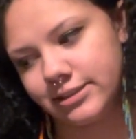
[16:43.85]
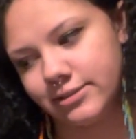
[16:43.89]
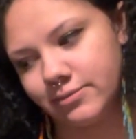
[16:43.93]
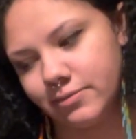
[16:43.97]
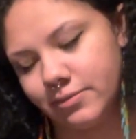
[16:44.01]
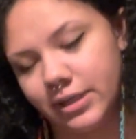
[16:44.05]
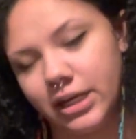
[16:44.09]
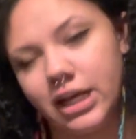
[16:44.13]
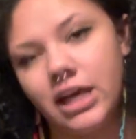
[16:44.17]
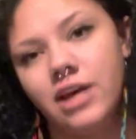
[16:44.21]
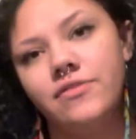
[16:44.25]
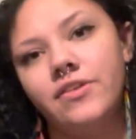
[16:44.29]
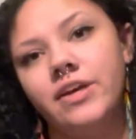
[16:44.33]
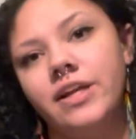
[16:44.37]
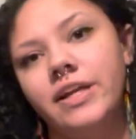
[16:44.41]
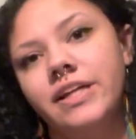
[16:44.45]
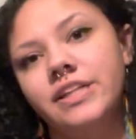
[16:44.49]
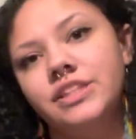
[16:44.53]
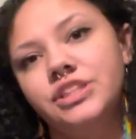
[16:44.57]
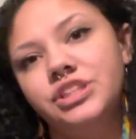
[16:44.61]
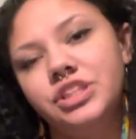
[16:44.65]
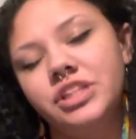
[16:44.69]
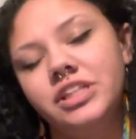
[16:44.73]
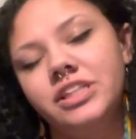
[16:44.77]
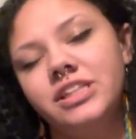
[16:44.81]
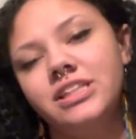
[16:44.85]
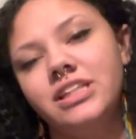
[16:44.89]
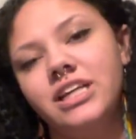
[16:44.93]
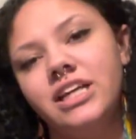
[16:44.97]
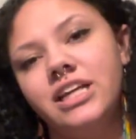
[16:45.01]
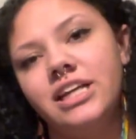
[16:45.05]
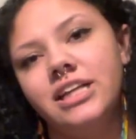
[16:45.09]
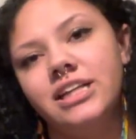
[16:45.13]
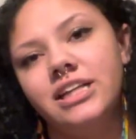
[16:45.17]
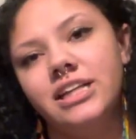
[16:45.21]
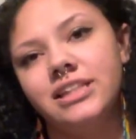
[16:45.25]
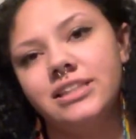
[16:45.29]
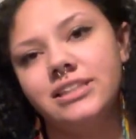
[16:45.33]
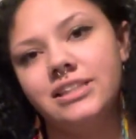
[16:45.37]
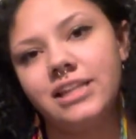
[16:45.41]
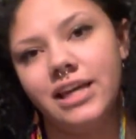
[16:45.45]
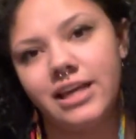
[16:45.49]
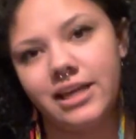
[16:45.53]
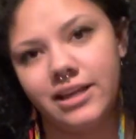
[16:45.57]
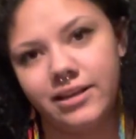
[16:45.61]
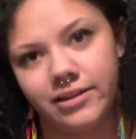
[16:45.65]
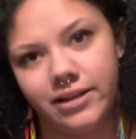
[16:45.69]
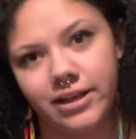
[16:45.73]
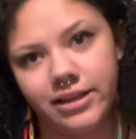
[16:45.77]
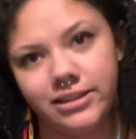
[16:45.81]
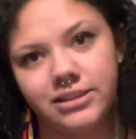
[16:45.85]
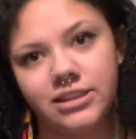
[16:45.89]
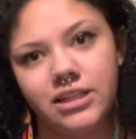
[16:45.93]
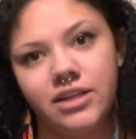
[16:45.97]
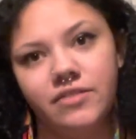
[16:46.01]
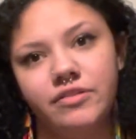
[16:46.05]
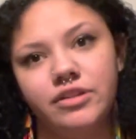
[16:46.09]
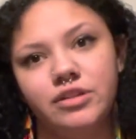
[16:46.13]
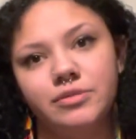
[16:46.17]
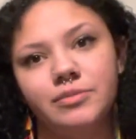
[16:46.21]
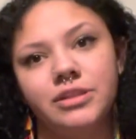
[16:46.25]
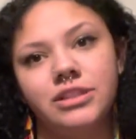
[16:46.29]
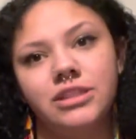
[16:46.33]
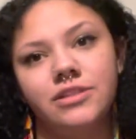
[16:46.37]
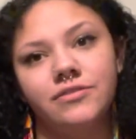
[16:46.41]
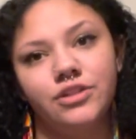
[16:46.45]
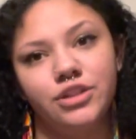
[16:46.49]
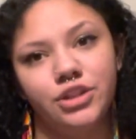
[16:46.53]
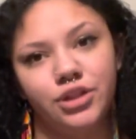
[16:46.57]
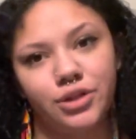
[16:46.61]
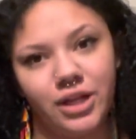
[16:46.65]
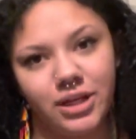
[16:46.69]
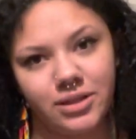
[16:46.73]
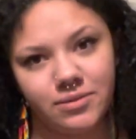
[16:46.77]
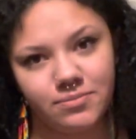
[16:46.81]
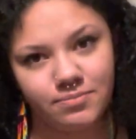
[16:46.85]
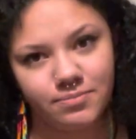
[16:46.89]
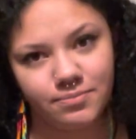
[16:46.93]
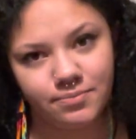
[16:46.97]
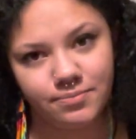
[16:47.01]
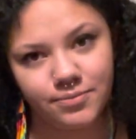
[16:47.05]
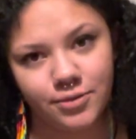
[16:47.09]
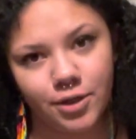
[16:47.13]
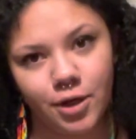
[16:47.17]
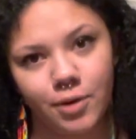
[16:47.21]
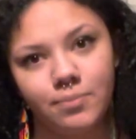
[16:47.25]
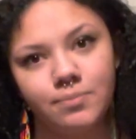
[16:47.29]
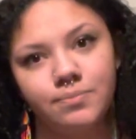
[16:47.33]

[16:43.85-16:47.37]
But I have ADHD, and it has taken a lot to convince myself to do that. So